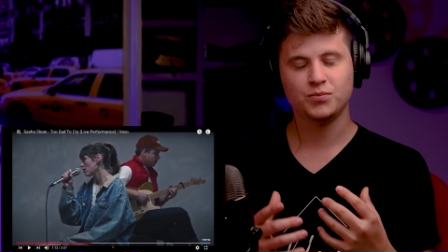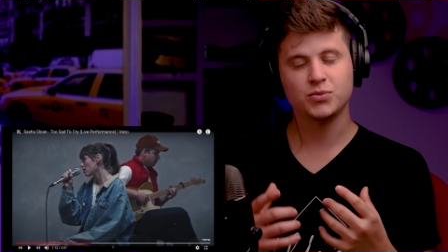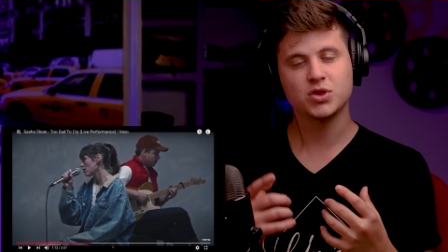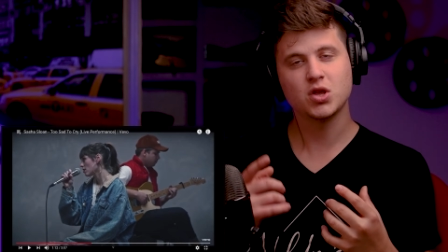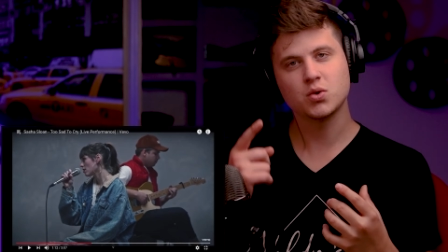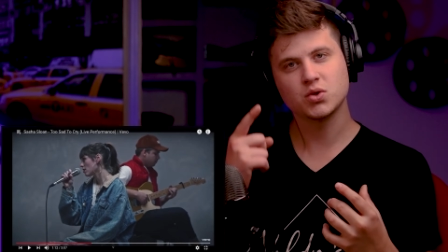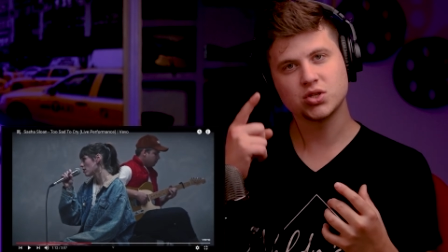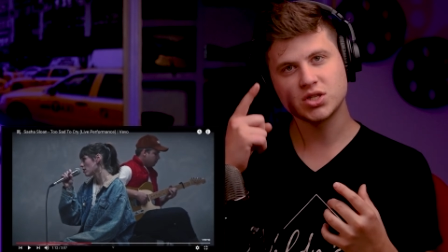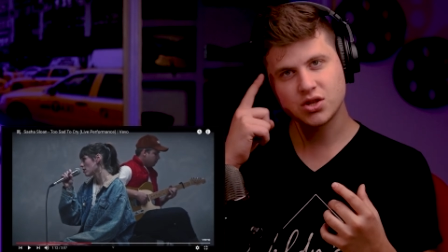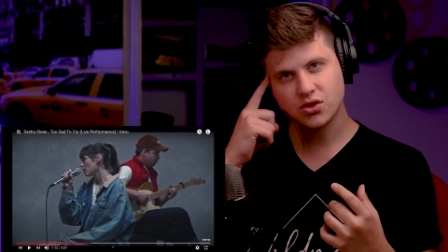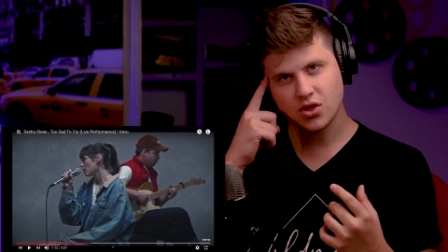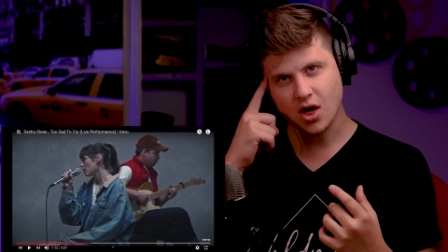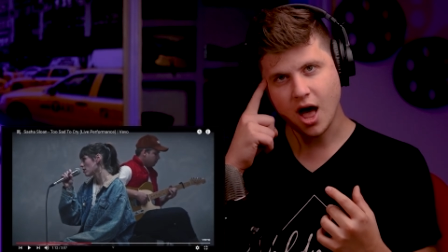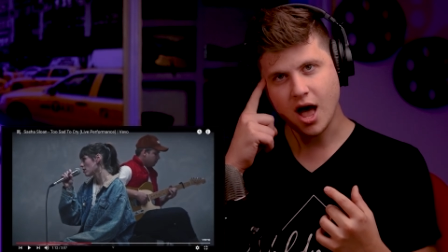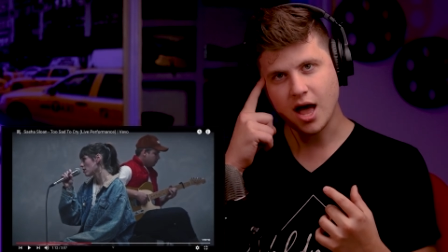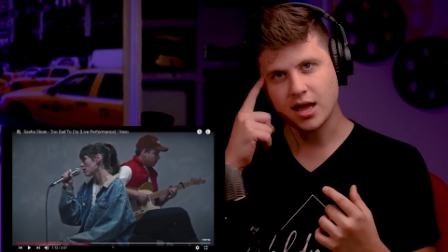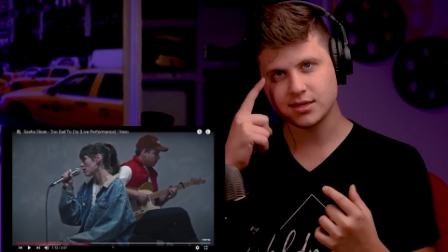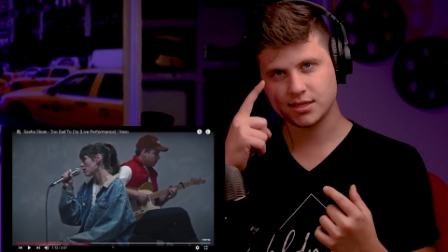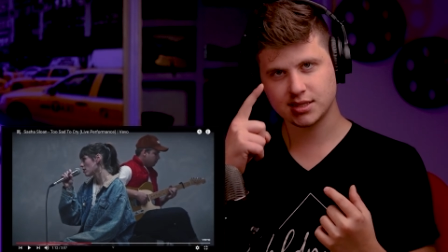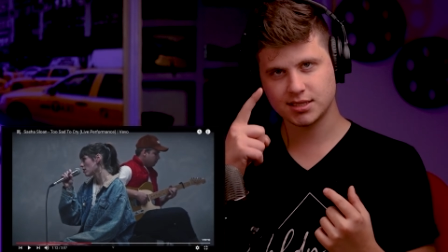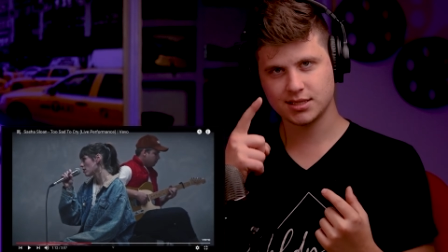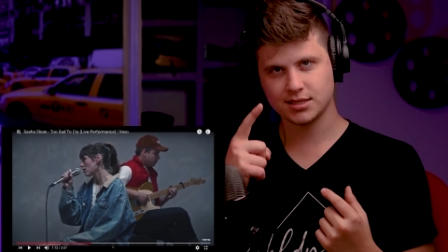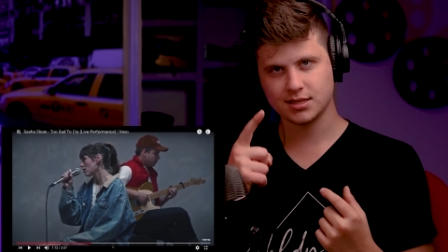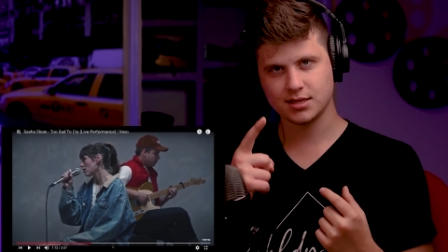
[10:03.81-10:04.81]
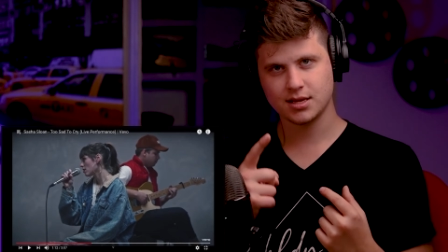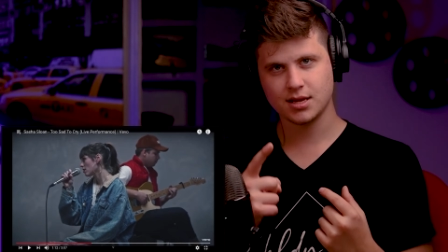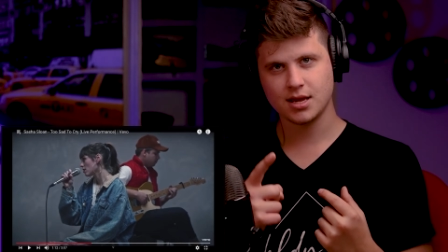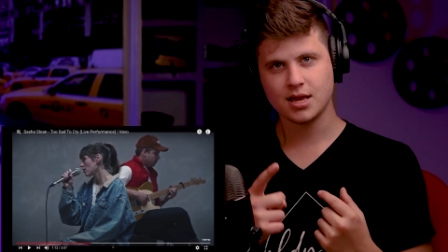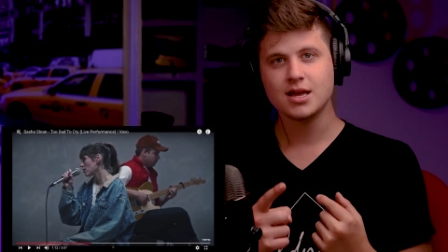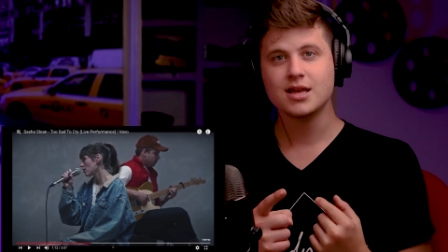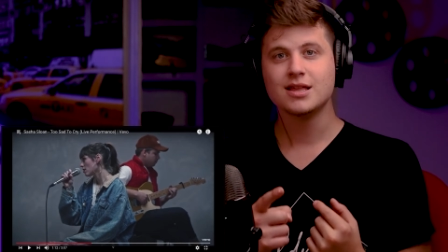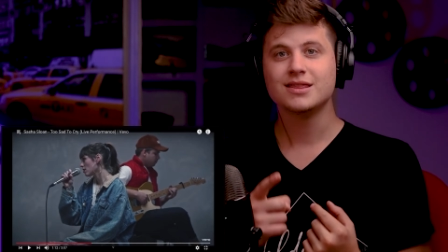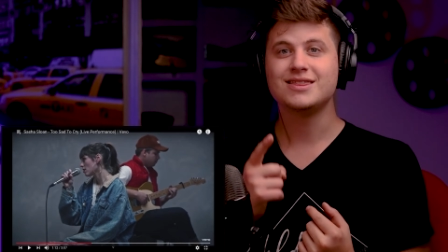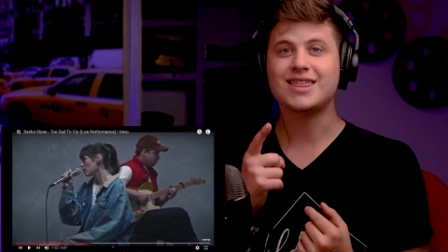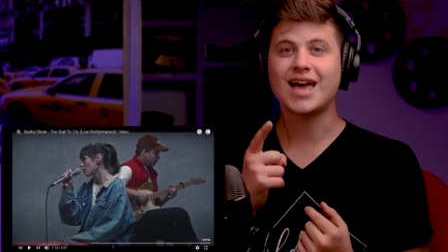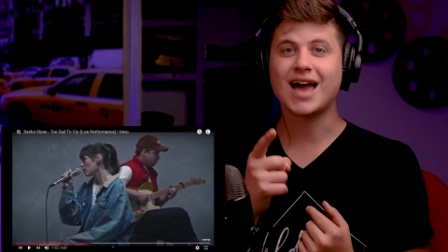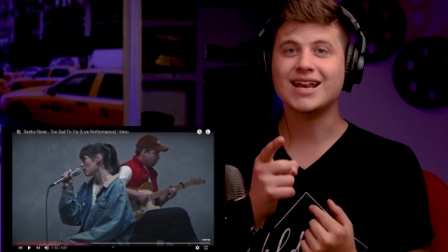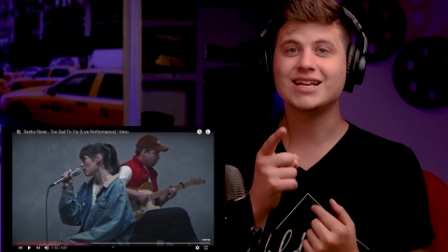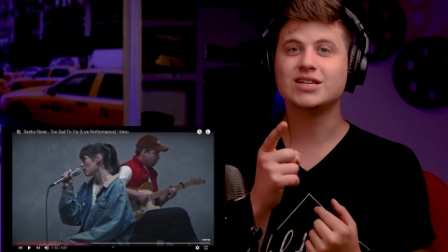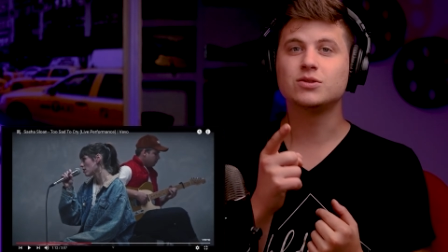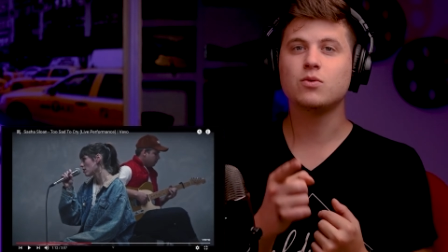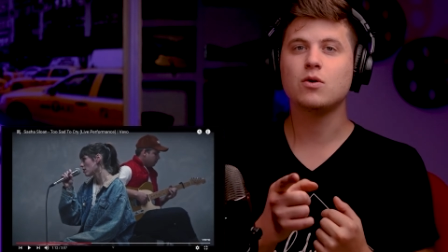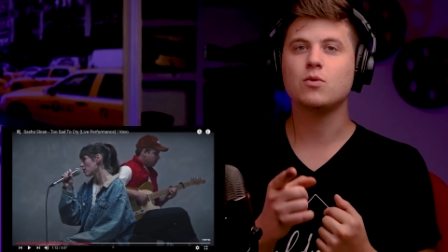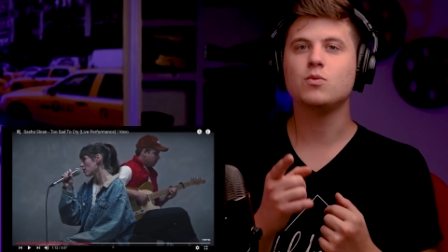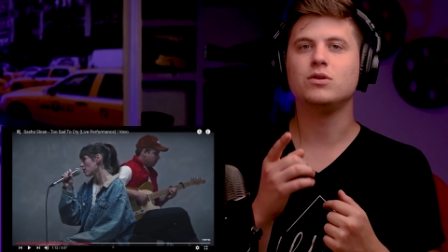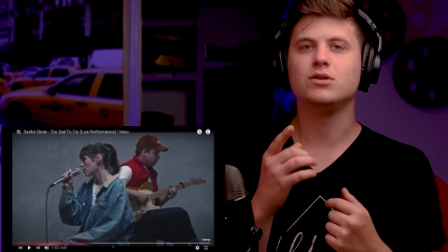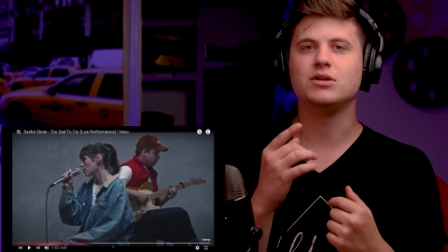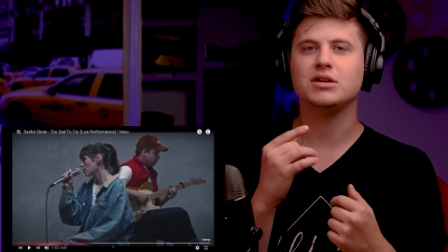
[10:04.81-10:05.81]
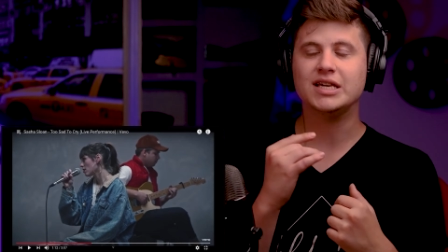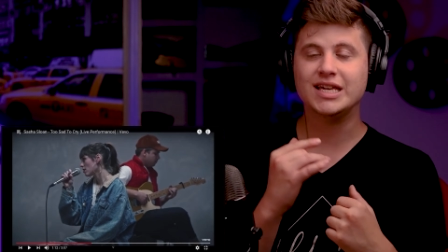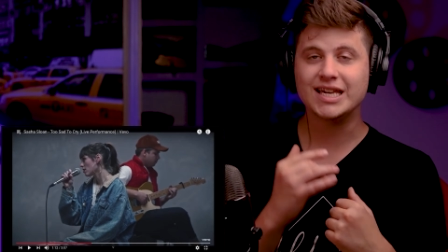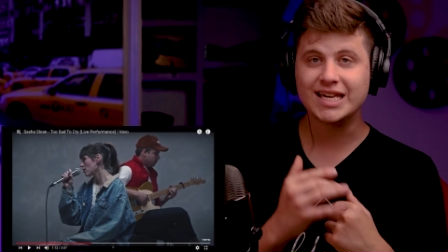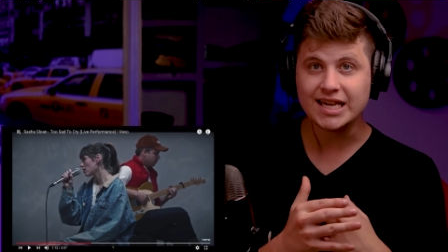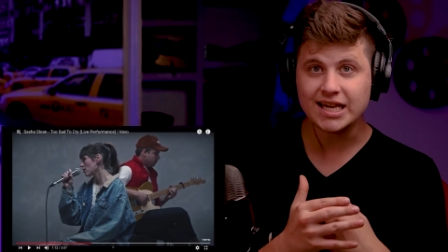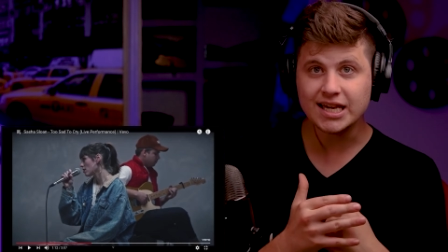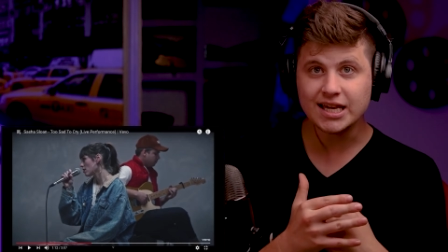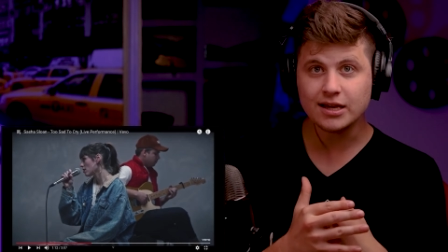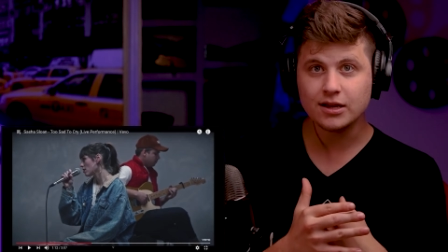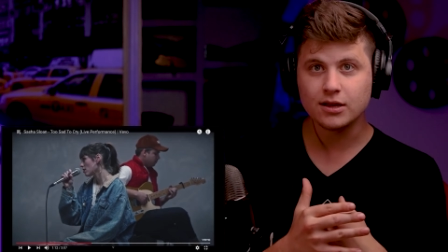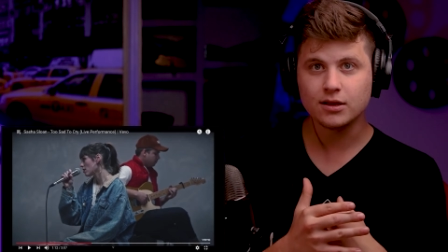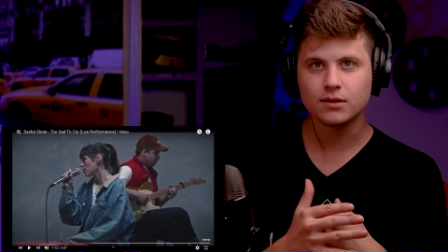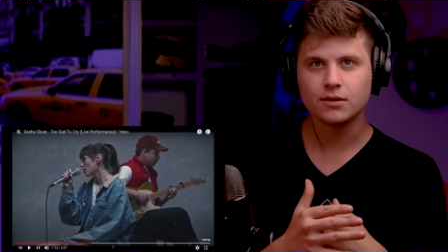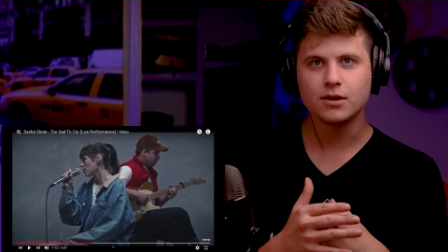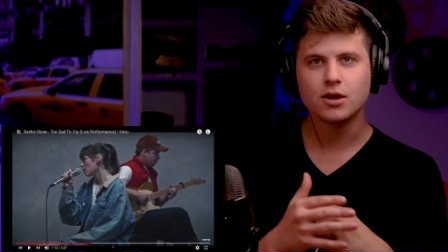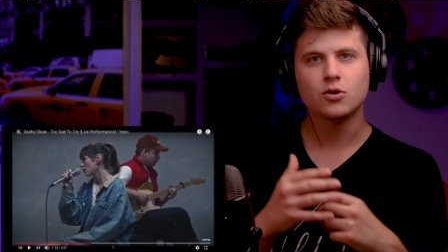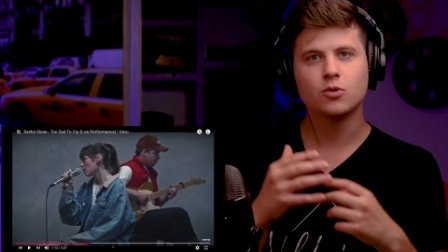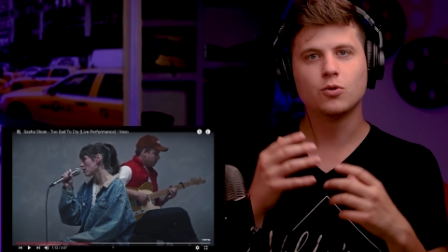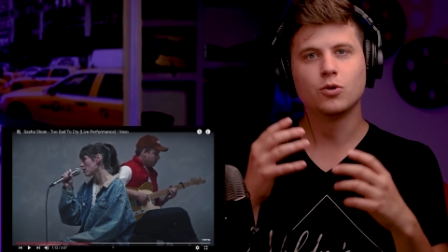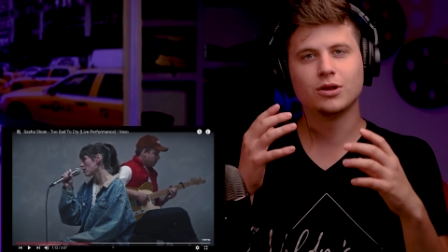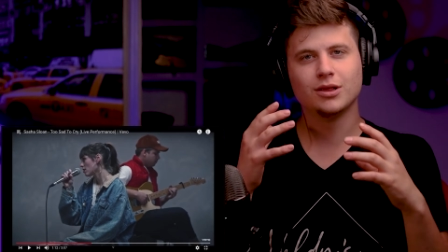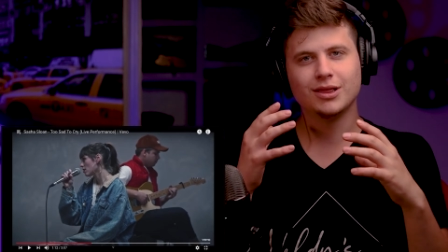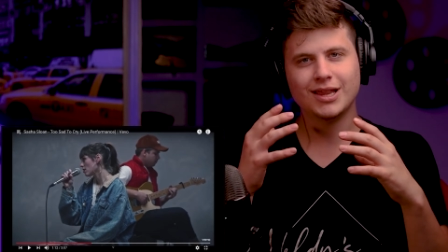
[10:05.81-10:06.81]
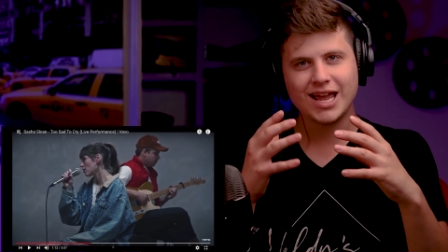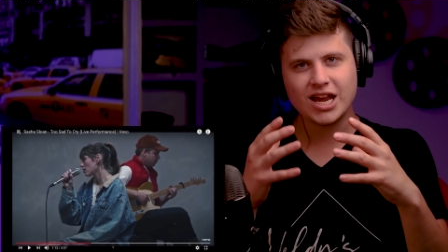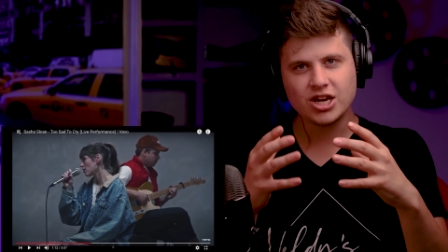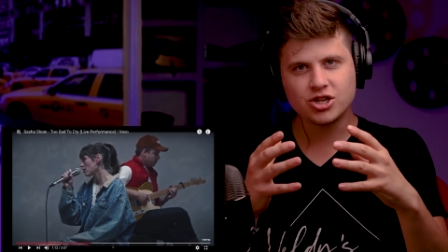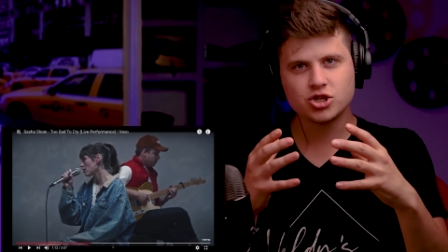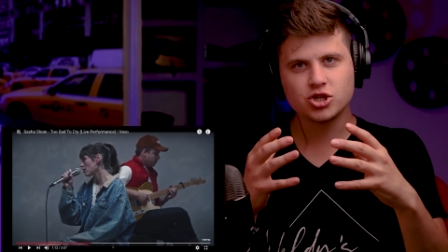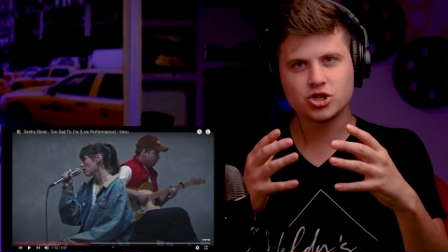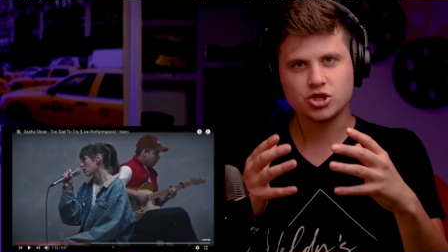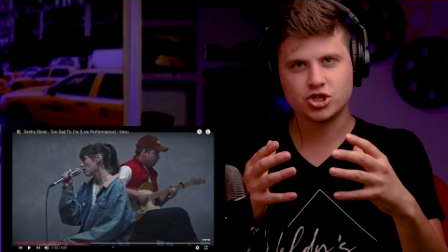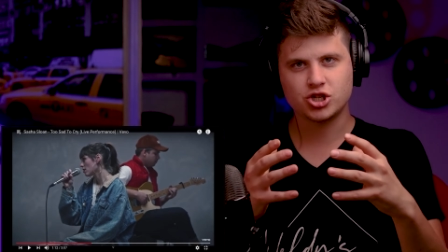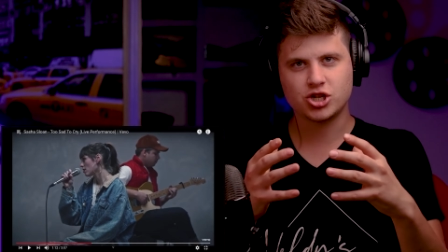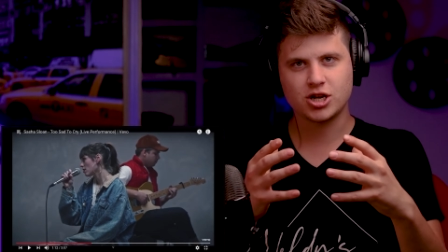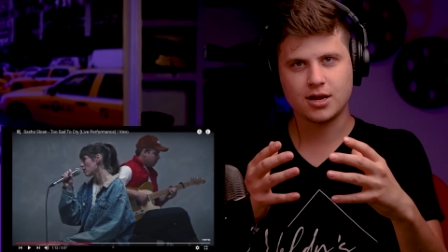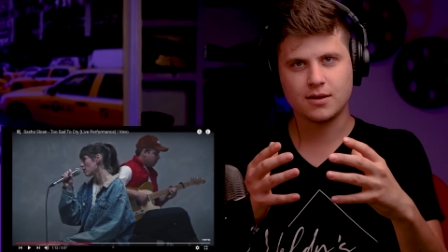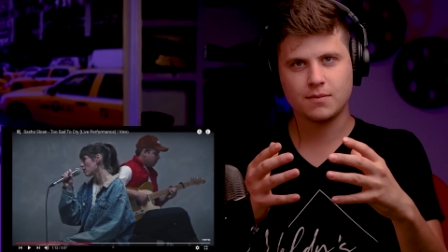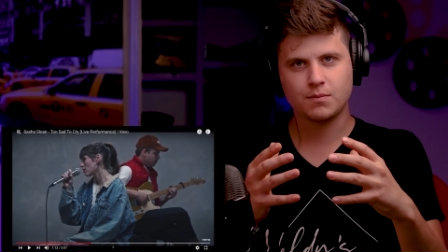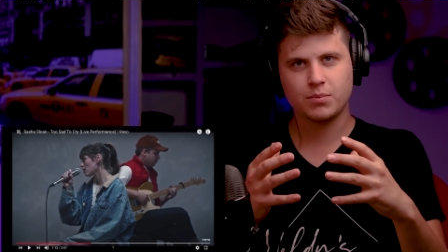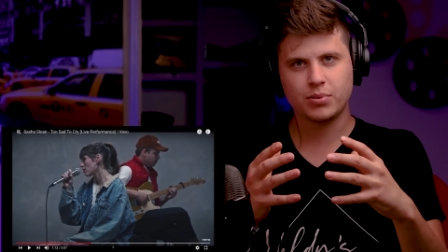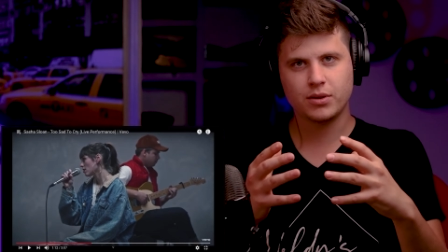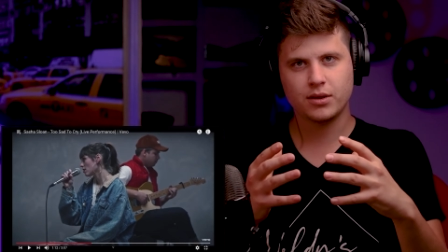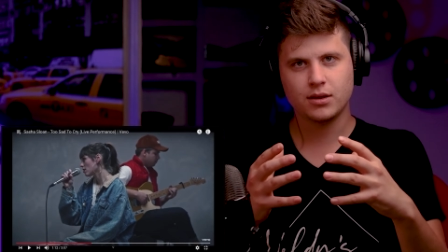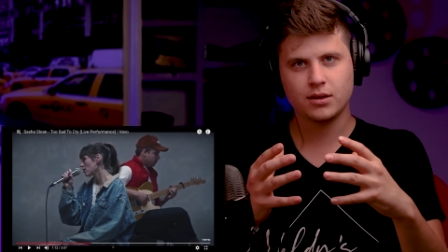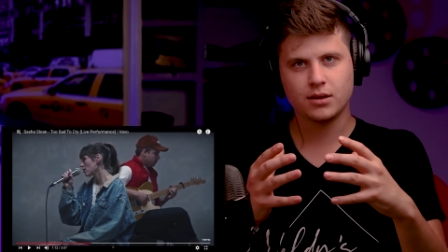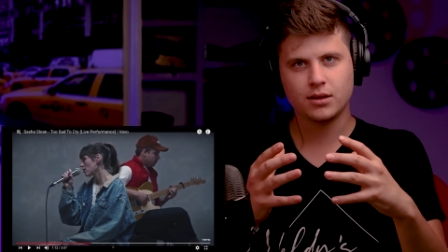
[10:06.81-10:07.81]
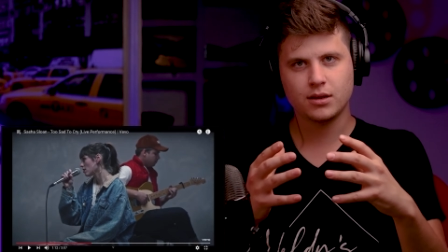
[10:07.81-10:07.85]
those thoughts. That is what will kill relationship.